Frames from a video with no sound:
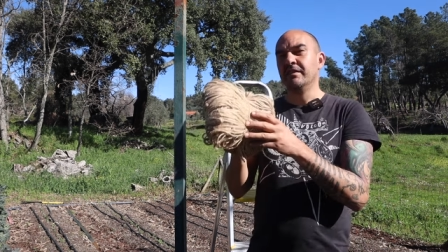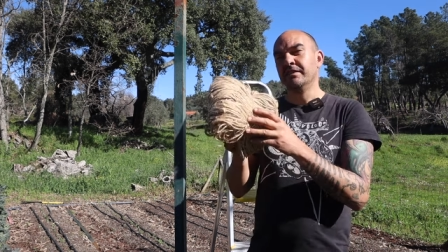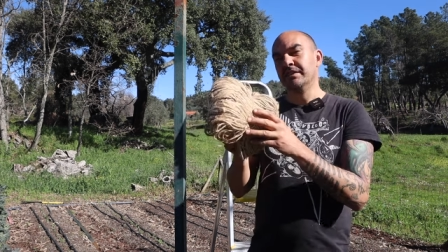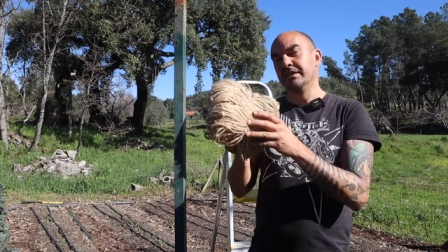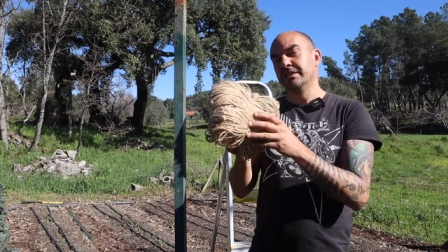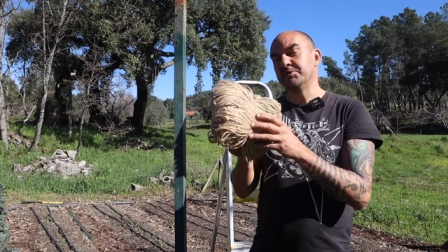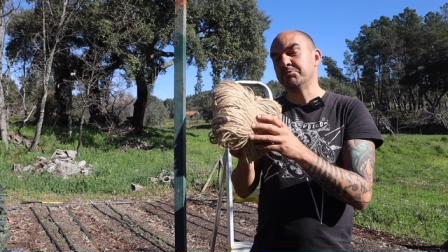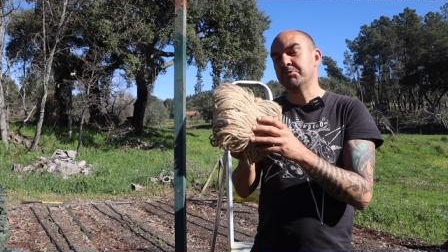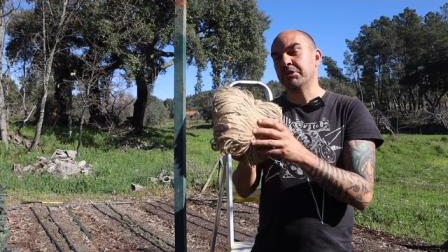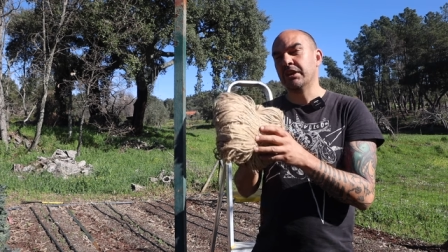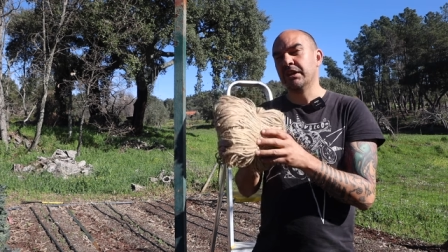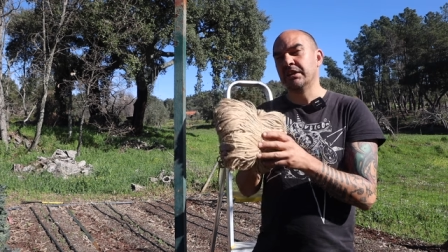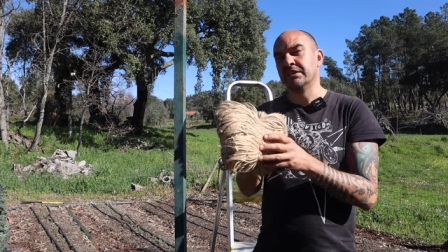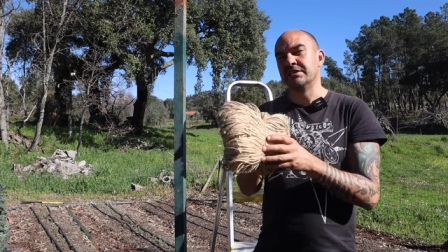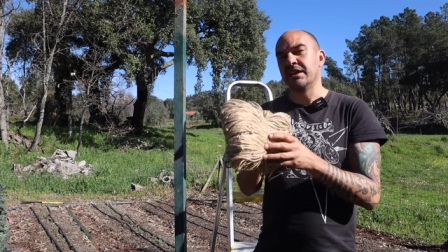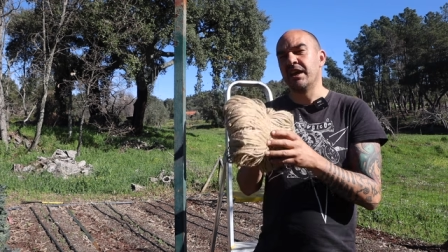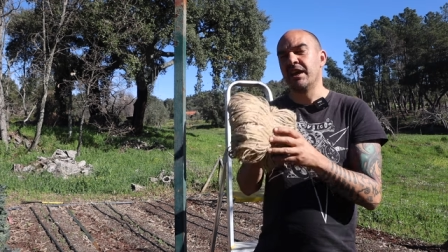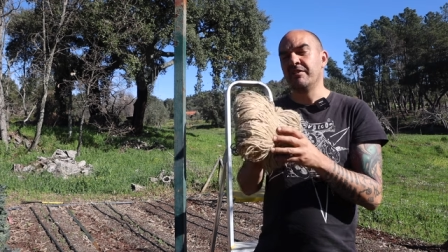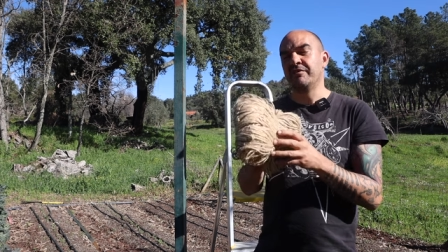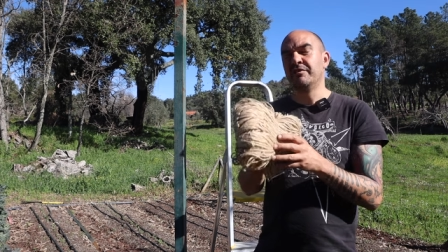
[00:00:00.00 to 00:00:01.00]
This
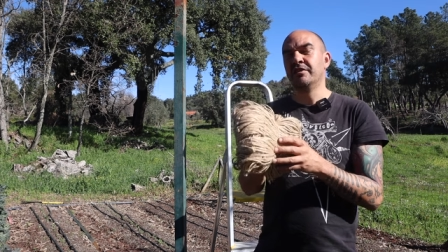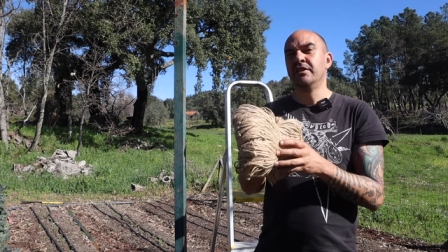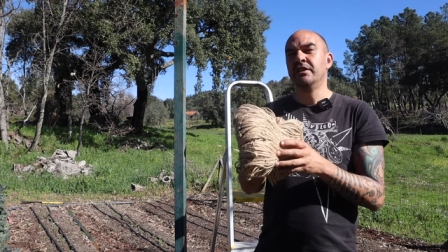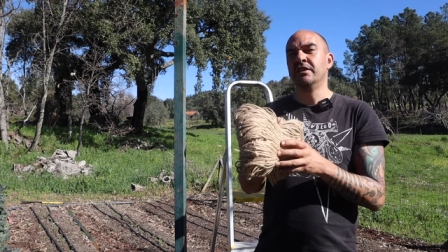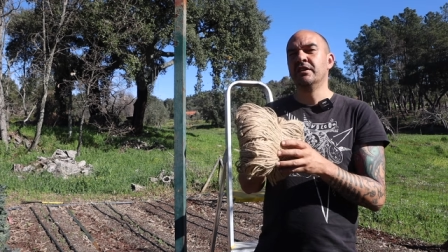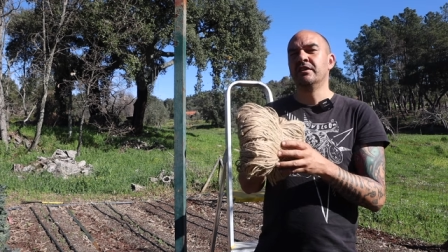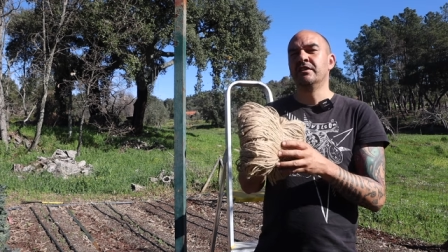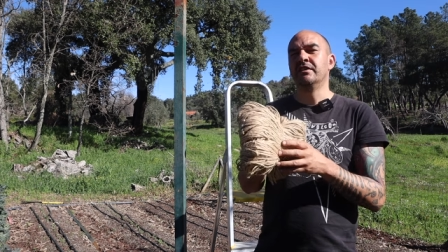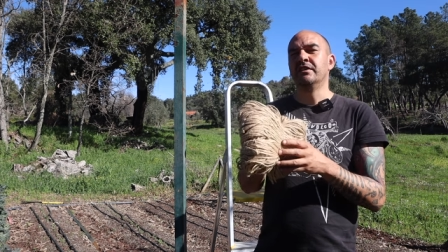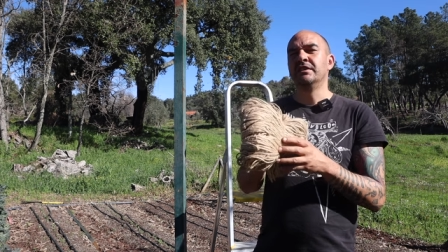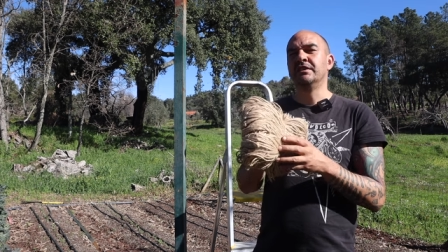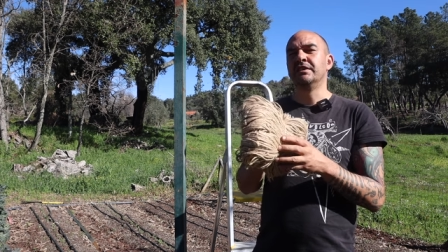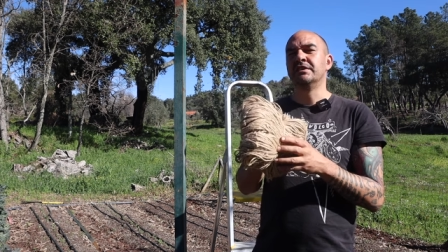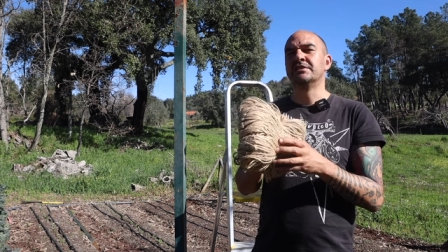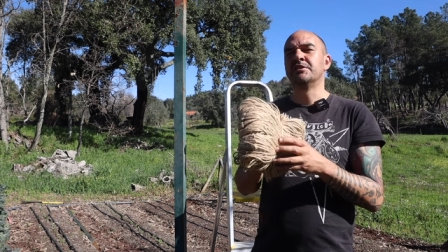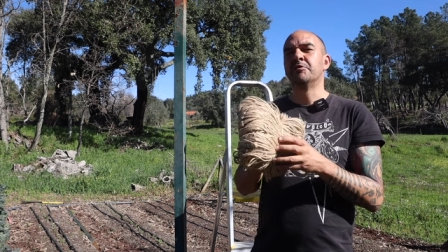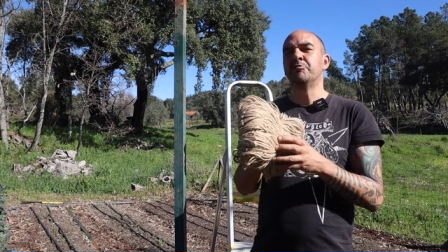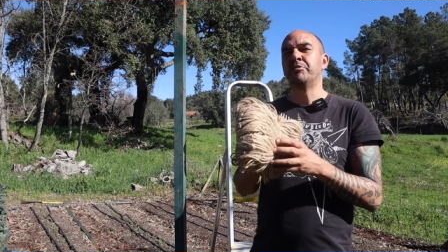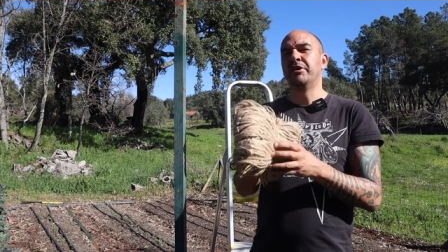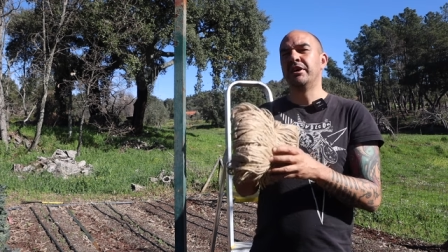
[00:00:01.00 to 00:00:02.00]
because every year it
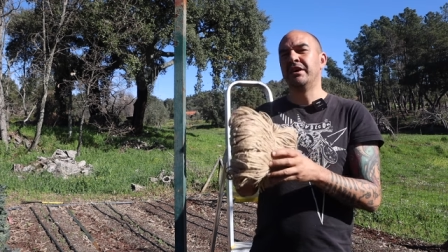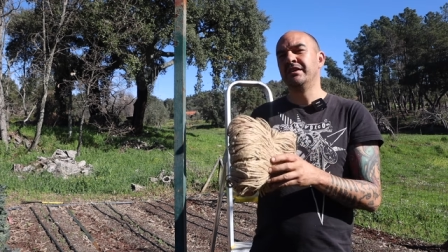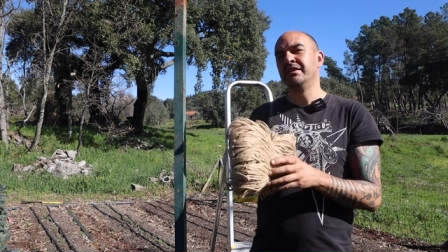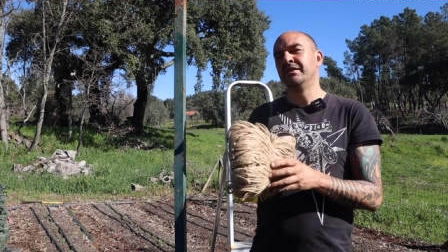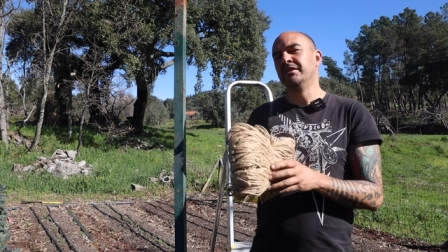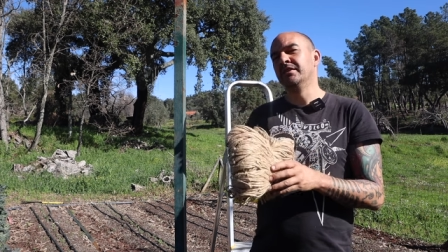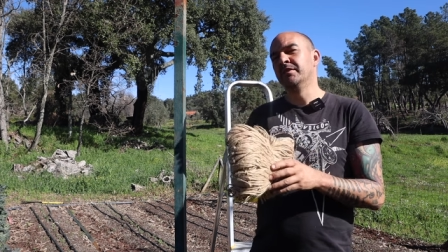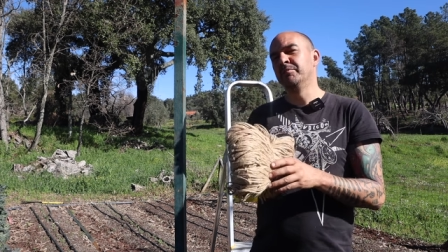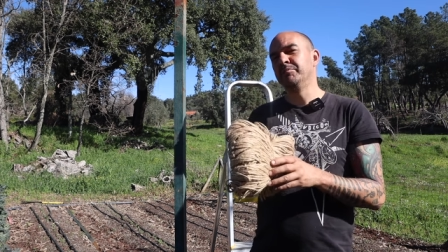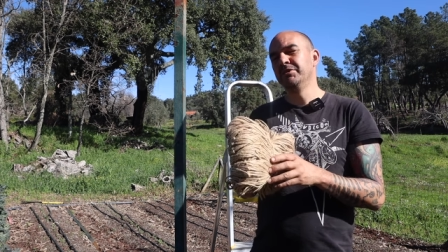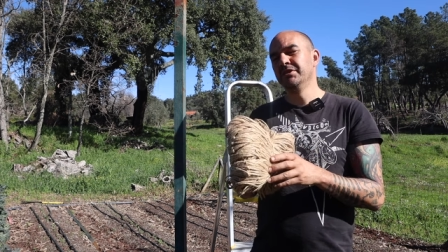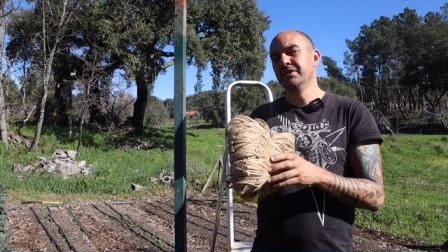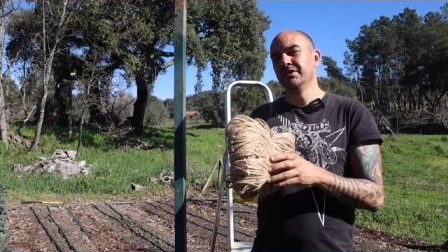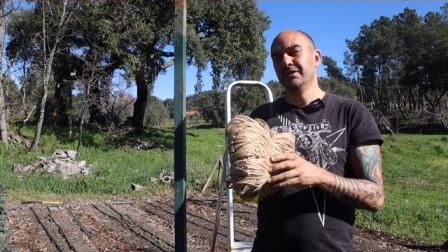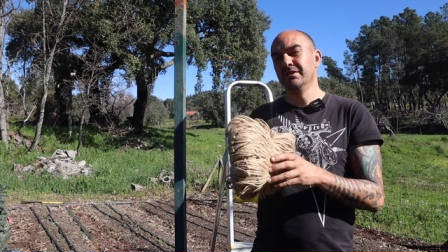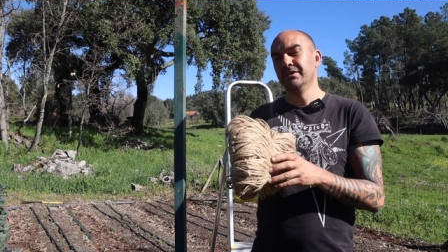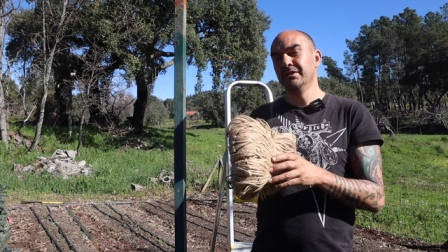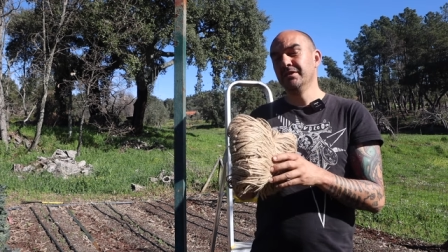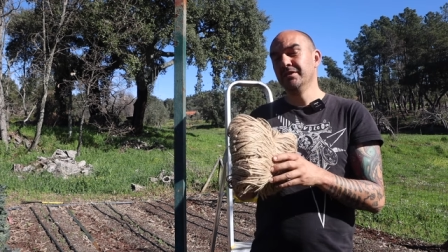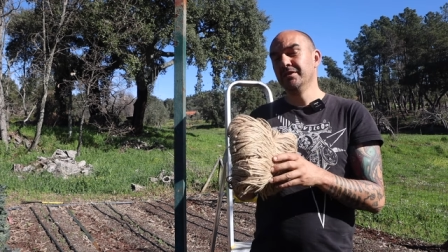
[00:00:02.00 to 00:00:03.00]
is a pain in the
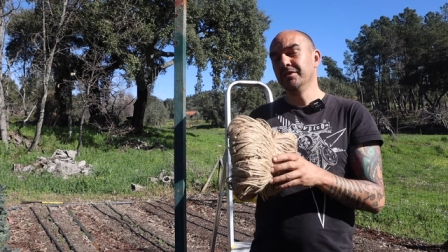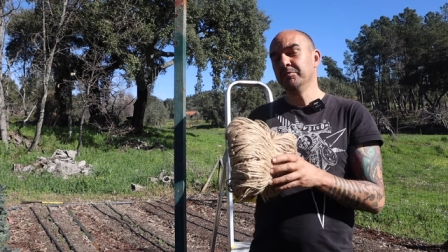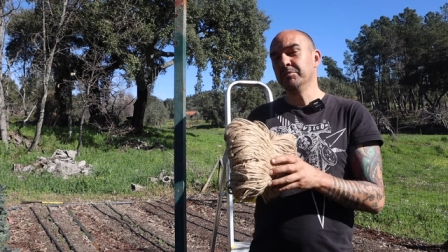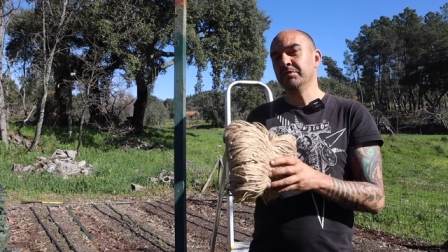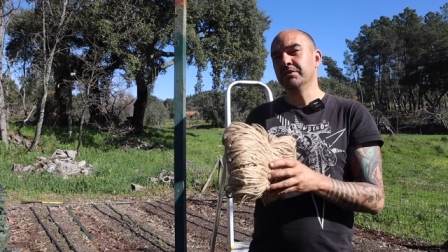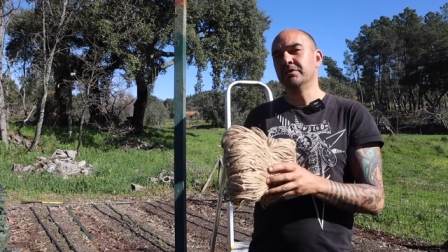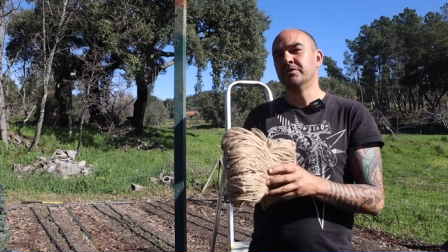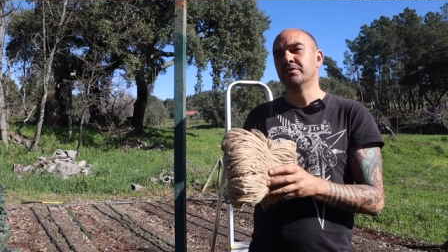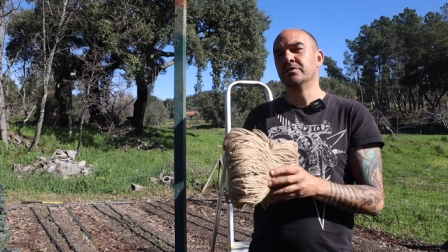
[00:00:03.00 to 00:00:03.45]
peep